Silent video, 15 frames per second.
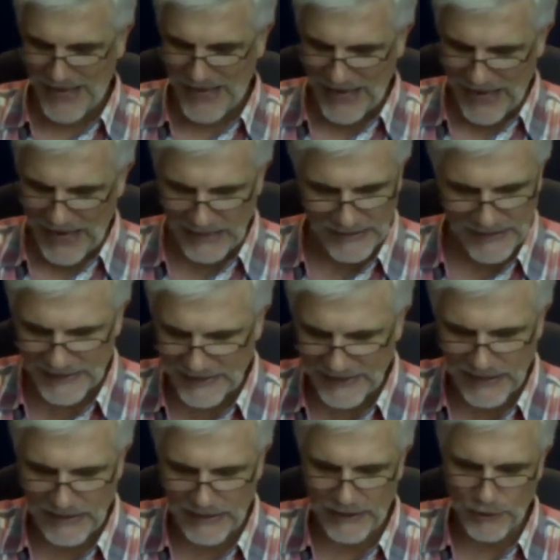And
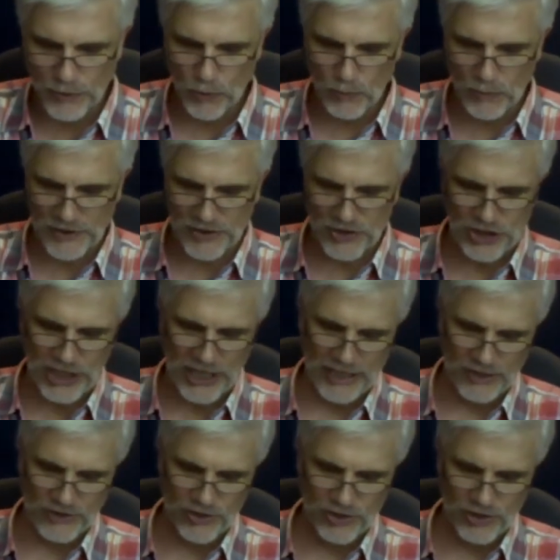suddenly all was
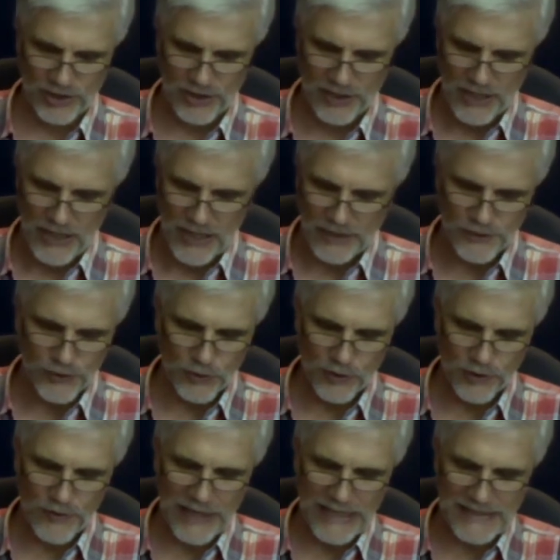changed. I saw a
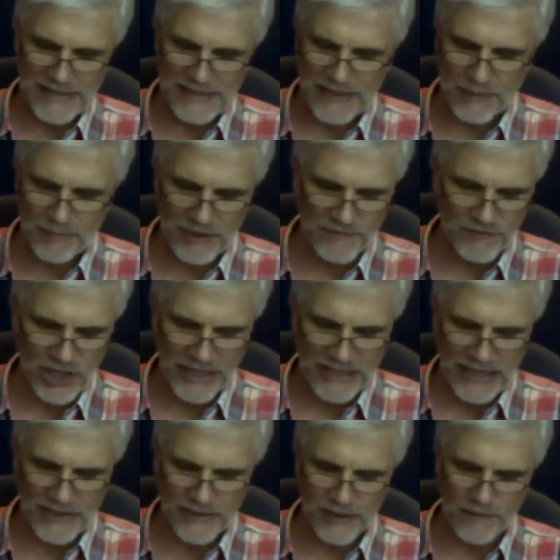great assembly of
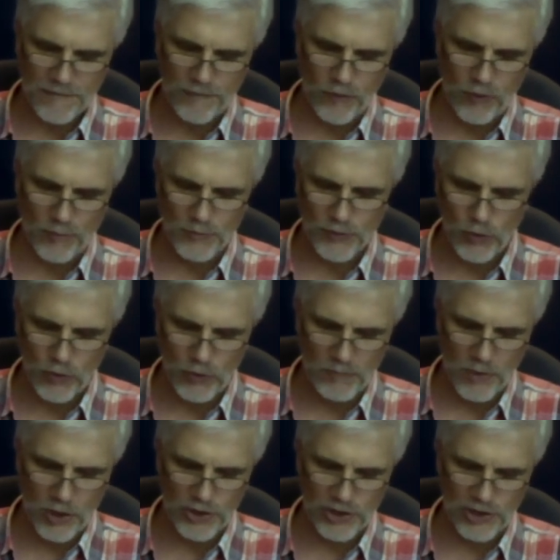gigantic forms, all
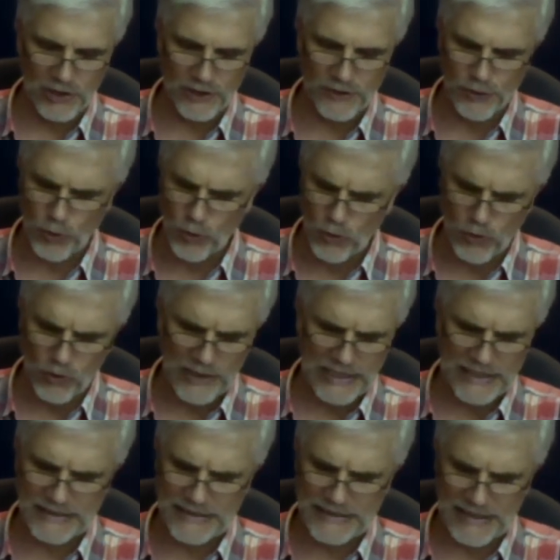motionless, all
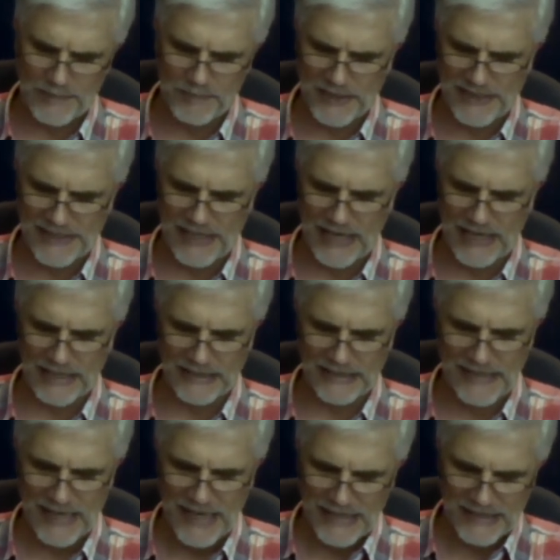in deepest
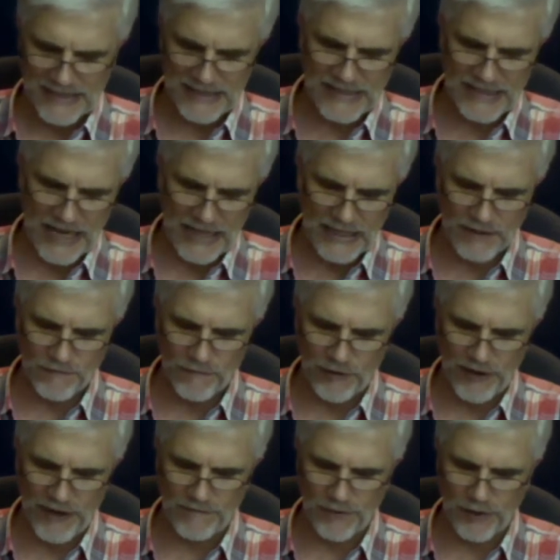silence, standing
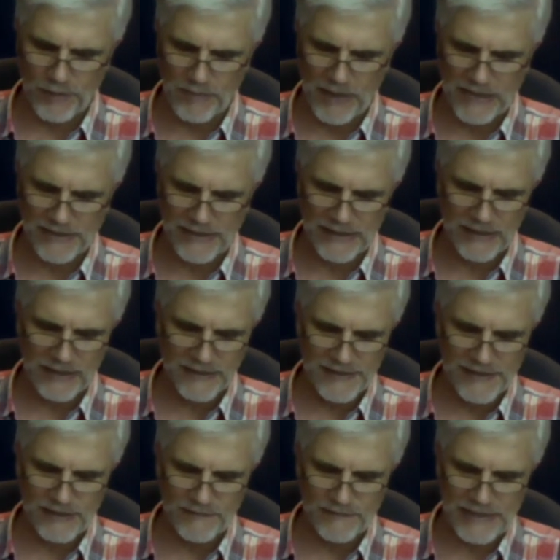forever about a little
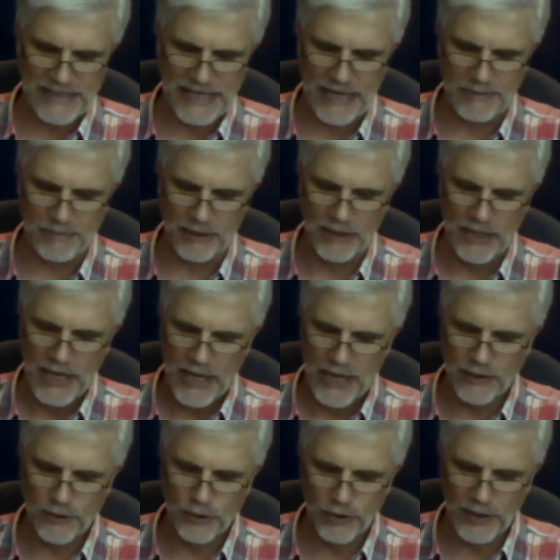silver table,
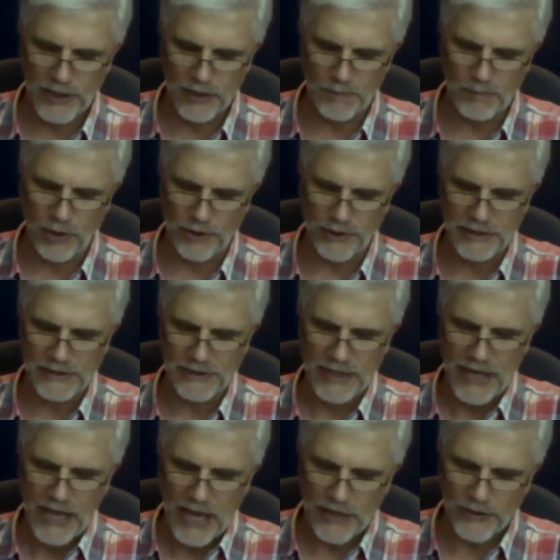and looking upon it.
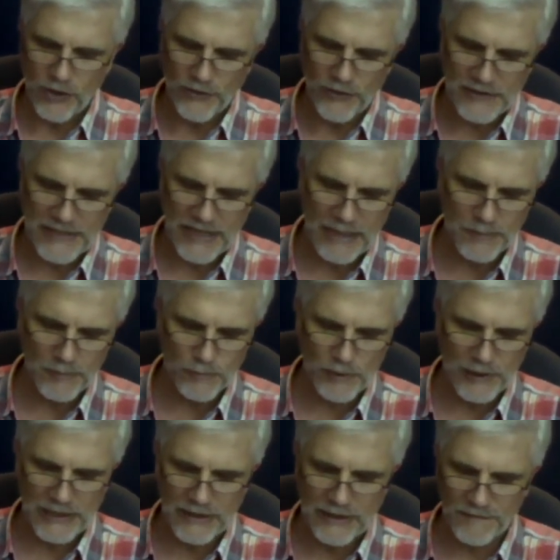And on the table
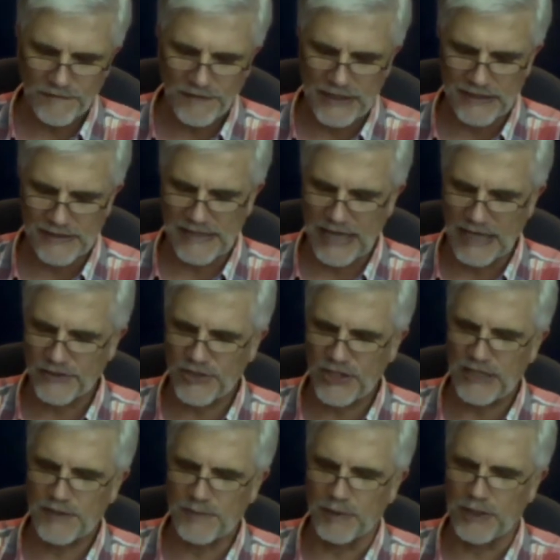were little figures like
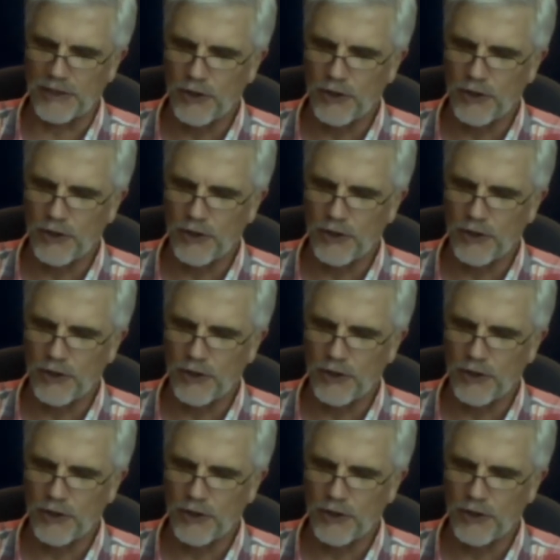chessmen,